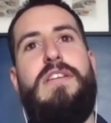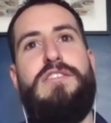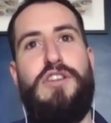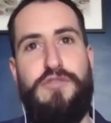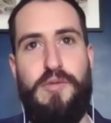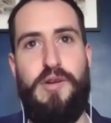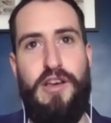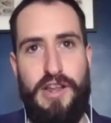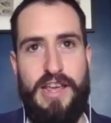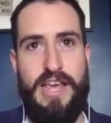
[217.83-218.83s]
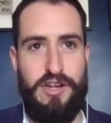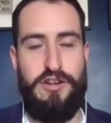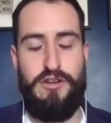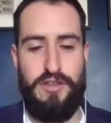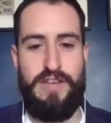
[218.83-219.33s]
So from an early age, I
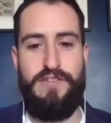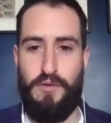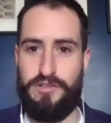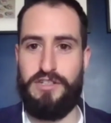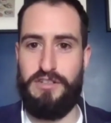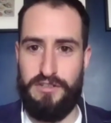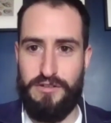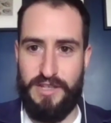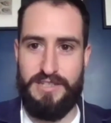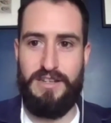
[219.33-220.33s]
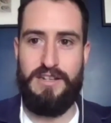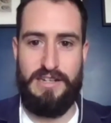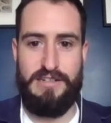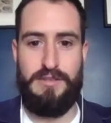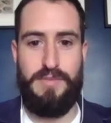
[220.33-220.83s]
knew that if I was going to do this, I
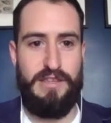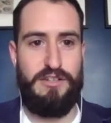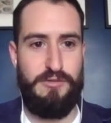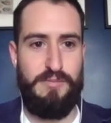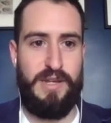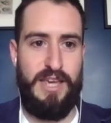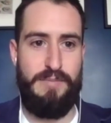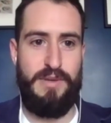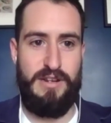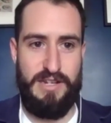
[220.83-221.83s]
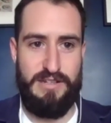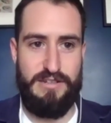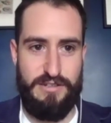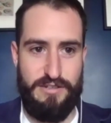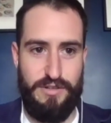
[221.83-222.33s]
needed to be at the top of my game, and I needed
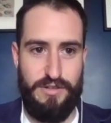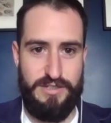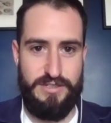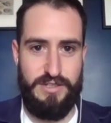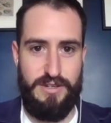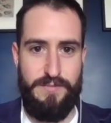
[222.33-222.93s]
to do this,